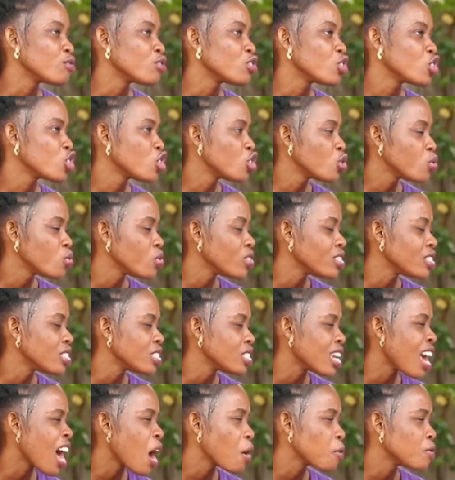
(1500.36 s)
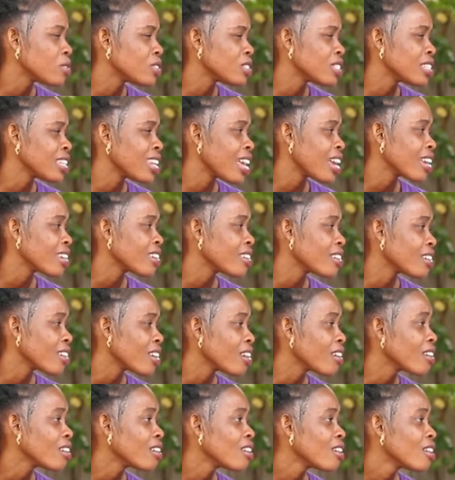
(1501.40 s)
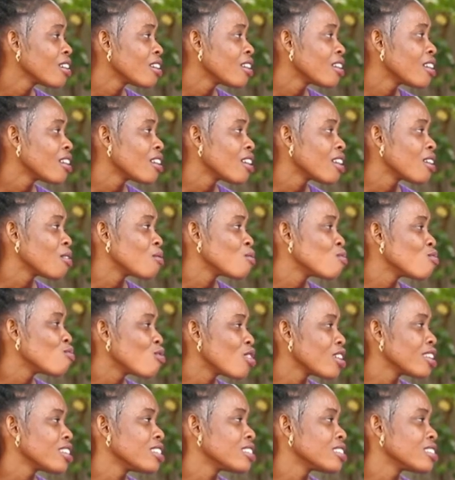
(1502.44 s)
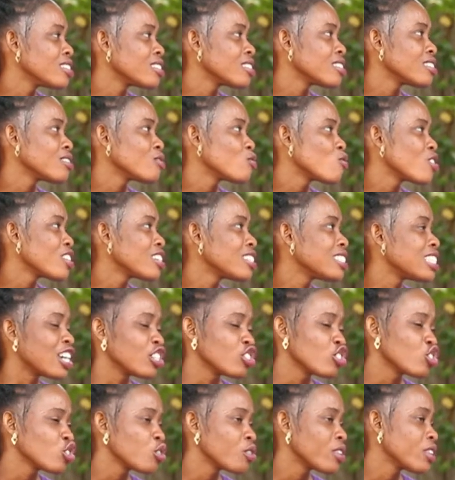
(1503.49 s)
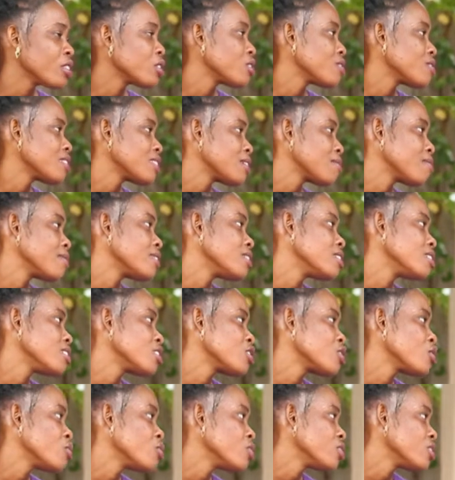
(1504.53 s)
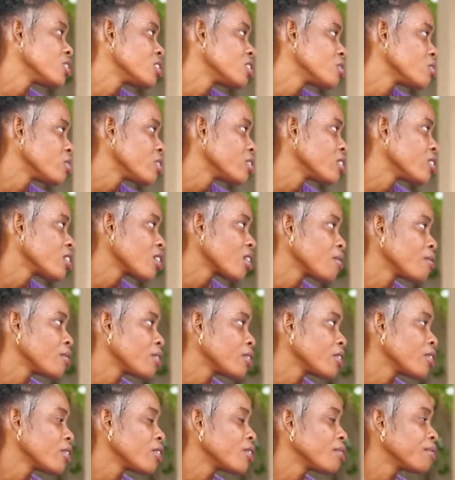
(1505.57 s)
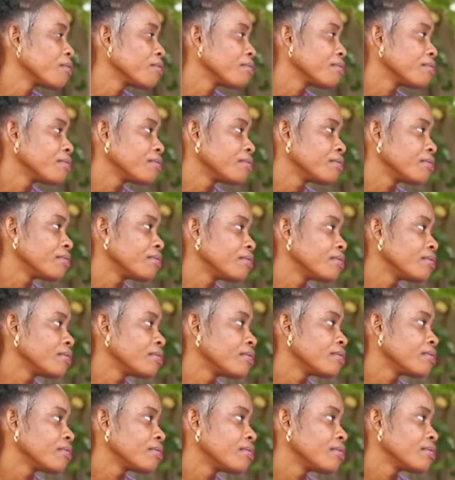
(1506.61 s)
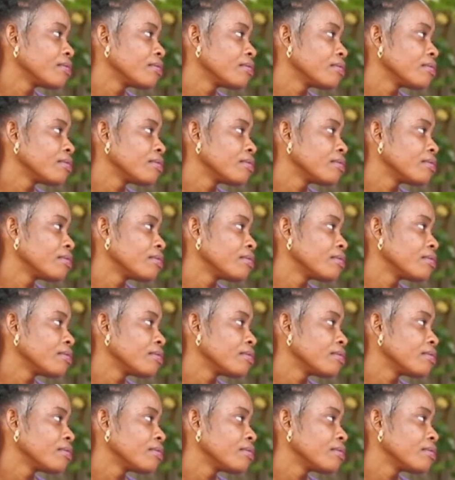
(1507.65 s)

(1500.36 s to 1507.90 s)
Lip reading: security, how is it like here? What is the assurance of somebody's security when they come here?